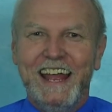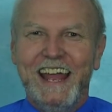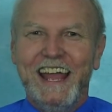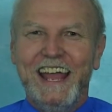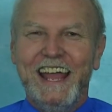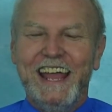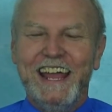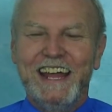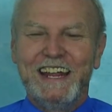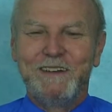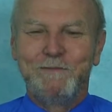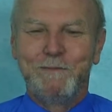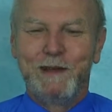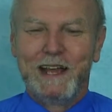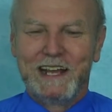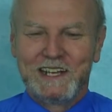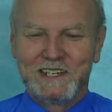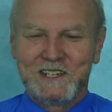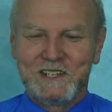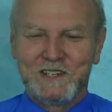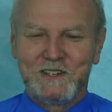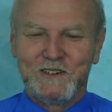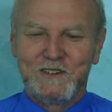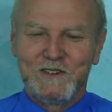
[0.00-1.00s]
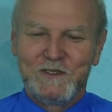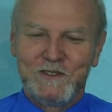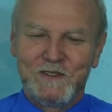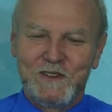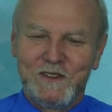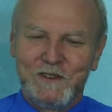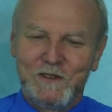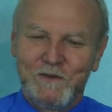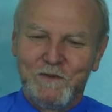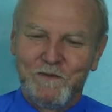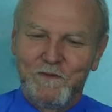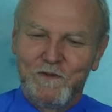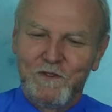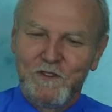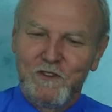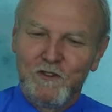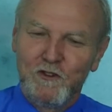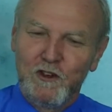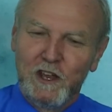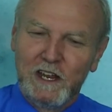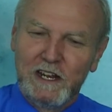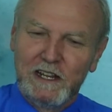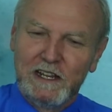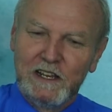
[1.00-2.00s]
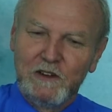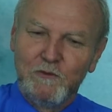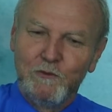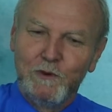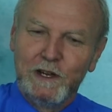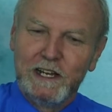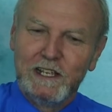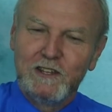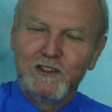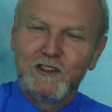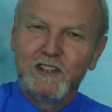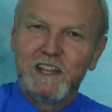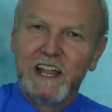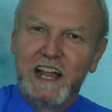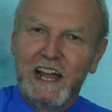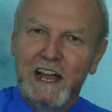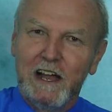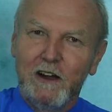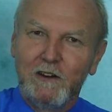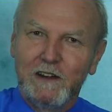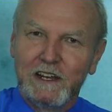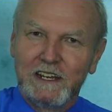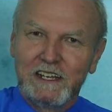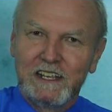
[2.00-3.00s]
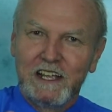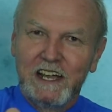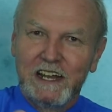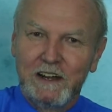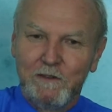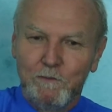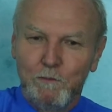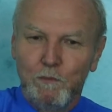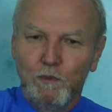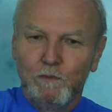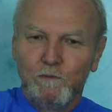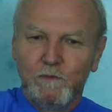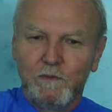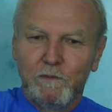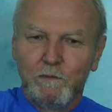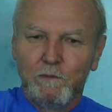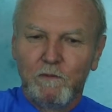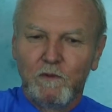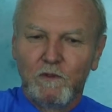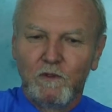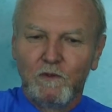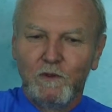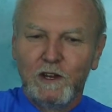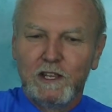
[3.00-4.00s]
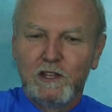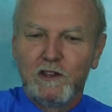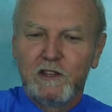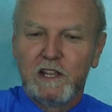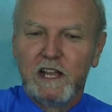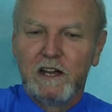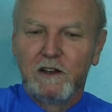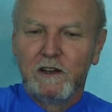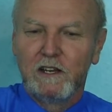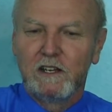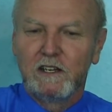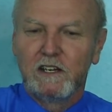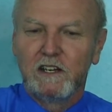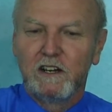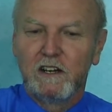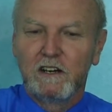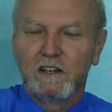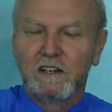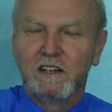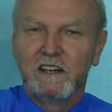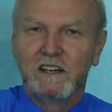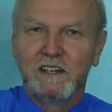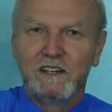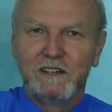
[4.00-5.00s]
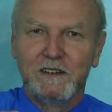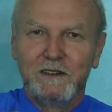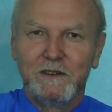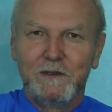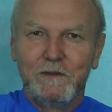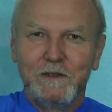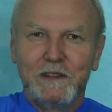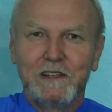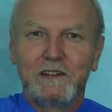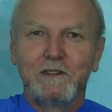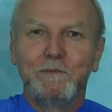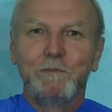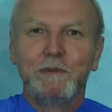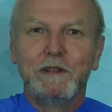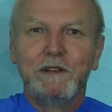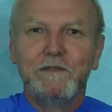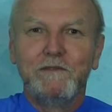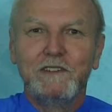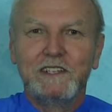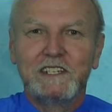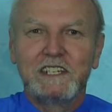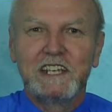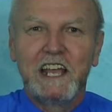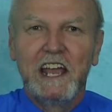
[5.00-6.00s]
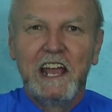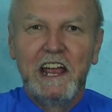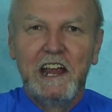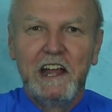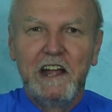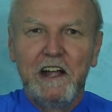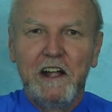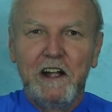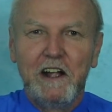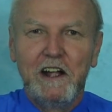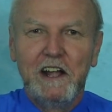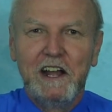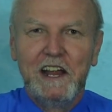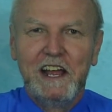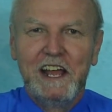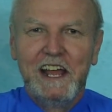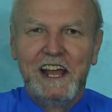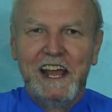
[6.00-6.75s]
And Master gently reached down and tugged on a little bit of his hair,